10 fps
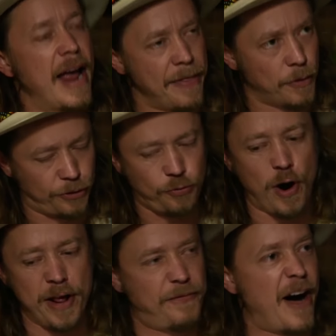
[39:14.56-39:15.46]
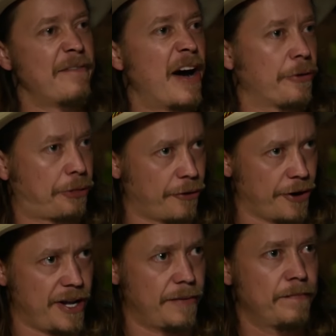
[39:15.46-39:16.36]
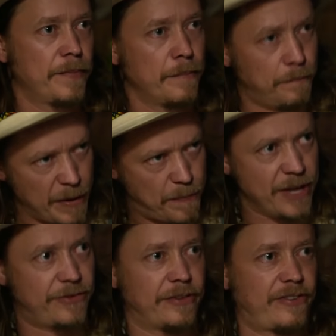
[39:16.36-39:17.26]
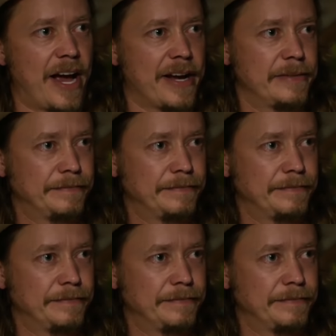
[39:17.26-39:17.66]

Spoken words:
And there were 25 out of 30 VPs that signed.